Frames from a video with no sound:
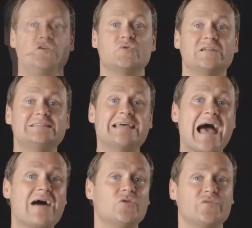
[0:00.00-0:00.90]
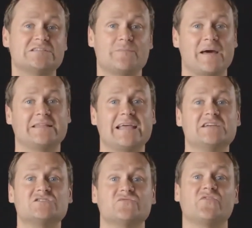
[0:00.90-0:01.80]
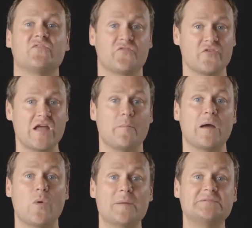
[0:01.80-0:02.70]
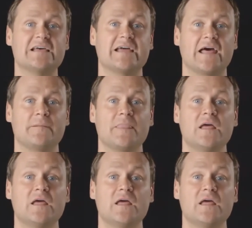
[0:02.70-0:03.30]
You can download this meditation for free on my website at